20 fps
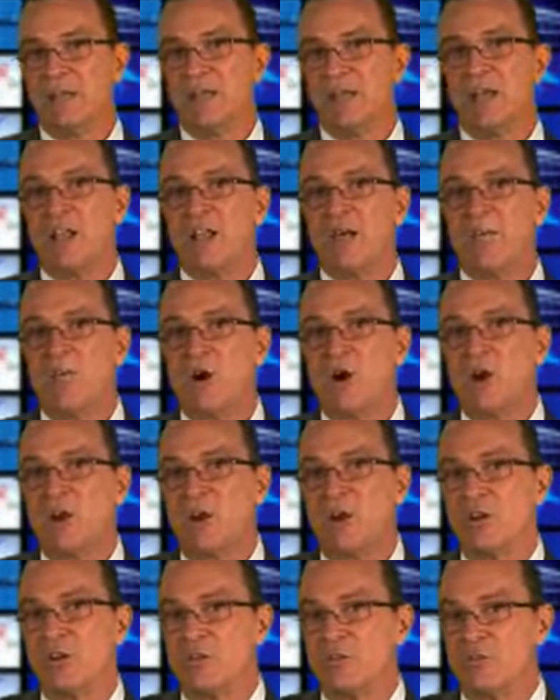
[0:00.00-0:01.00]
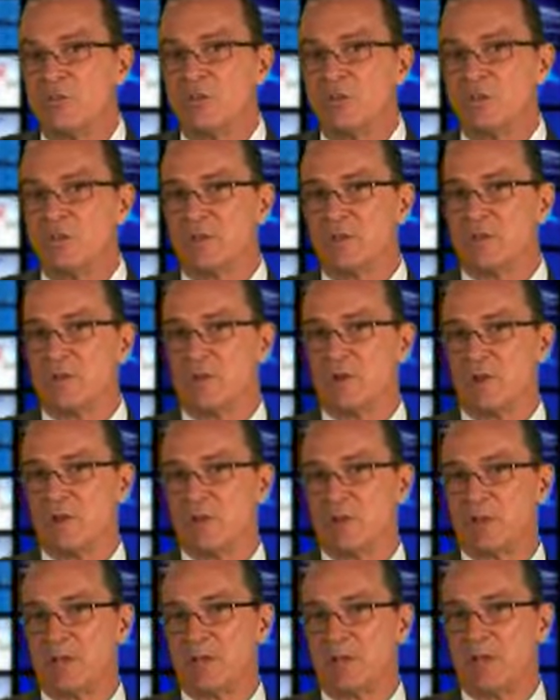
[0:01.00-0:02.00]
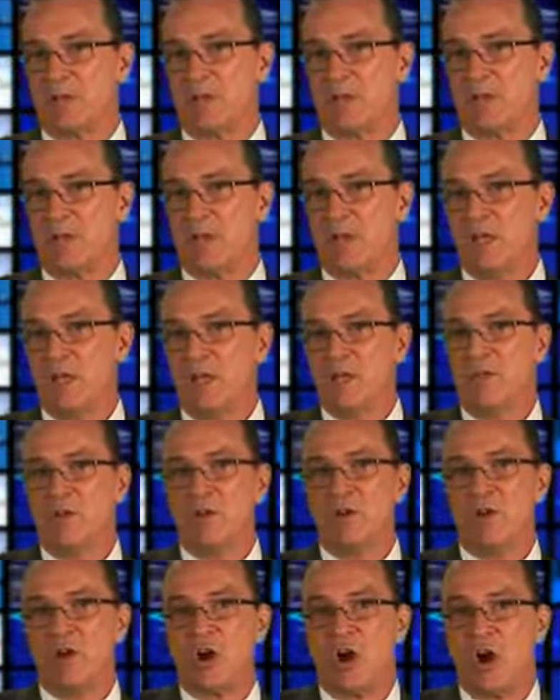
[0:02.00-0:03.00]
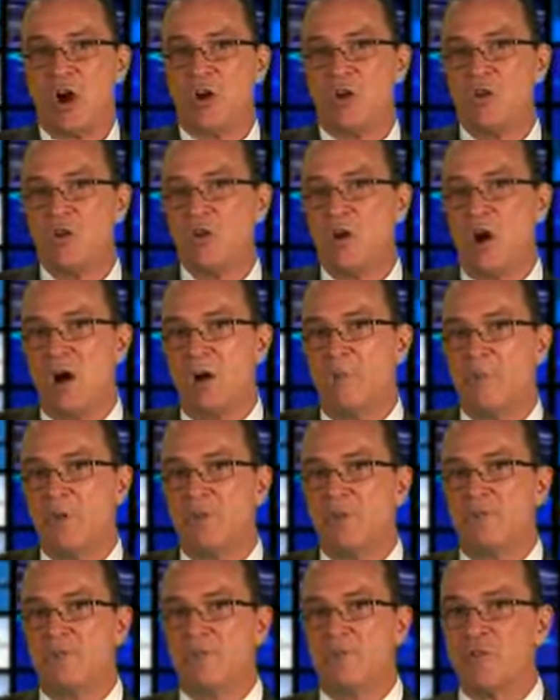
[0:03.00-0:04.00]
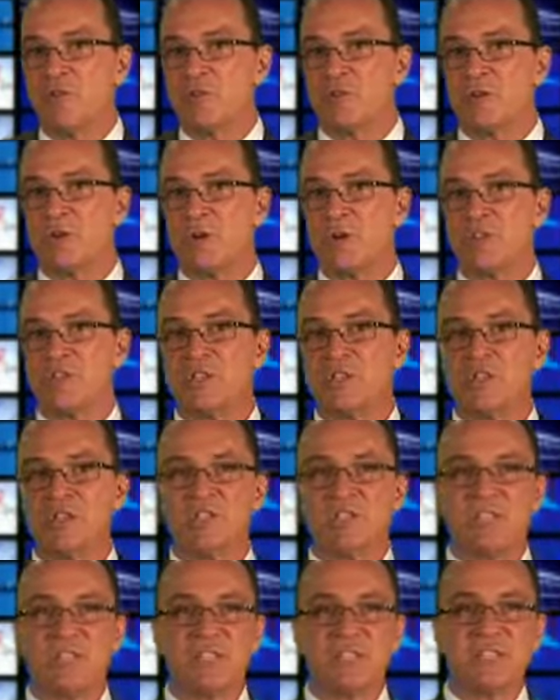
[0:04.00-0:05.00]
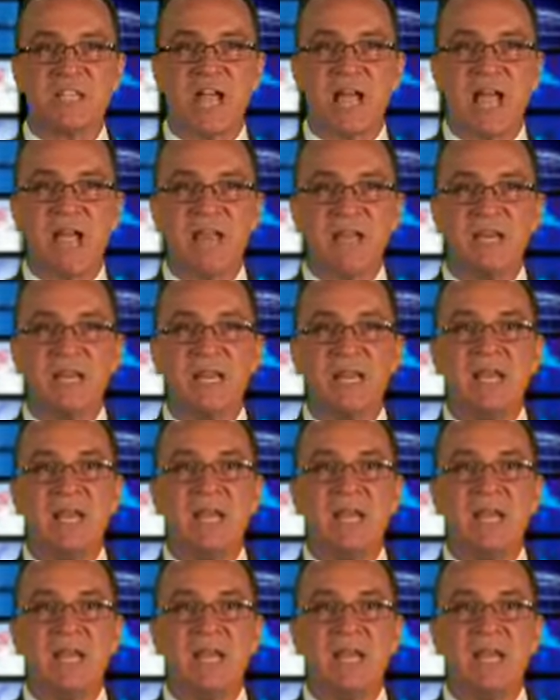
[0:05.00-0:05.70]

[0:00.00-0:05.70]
Telemarketers use this frequently. They'll call you up, and the first question is designed